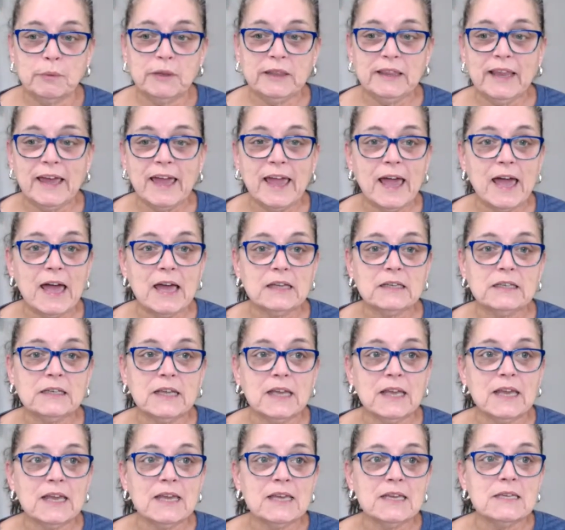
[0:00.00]
plan
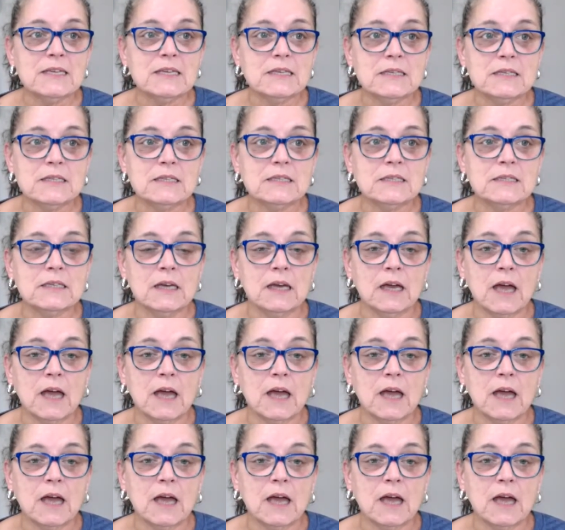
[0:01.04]
is,